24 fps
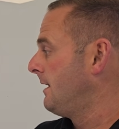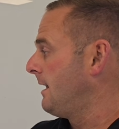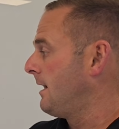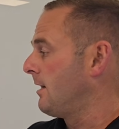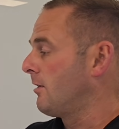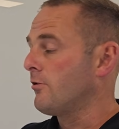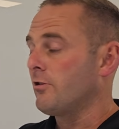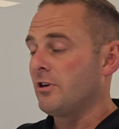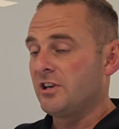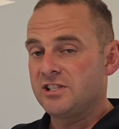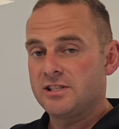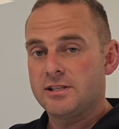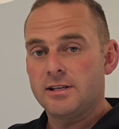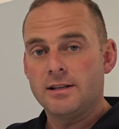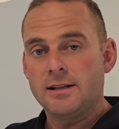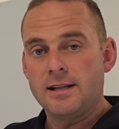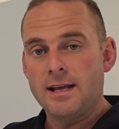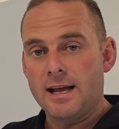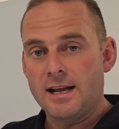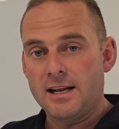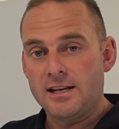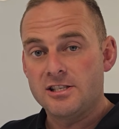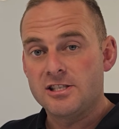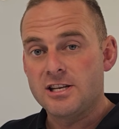increasing
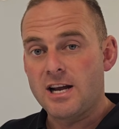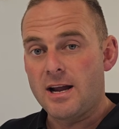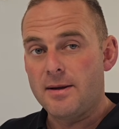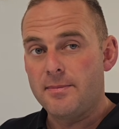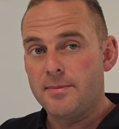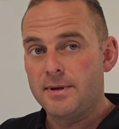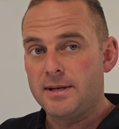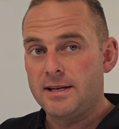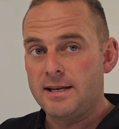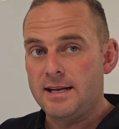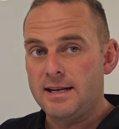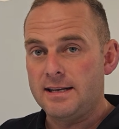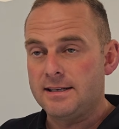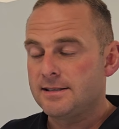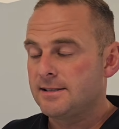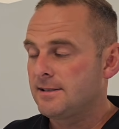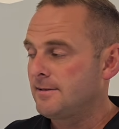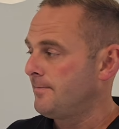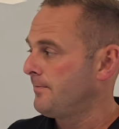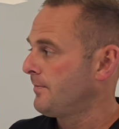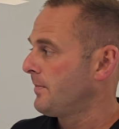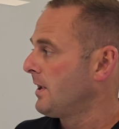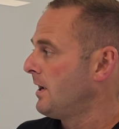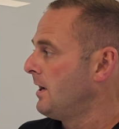that shape
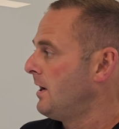index.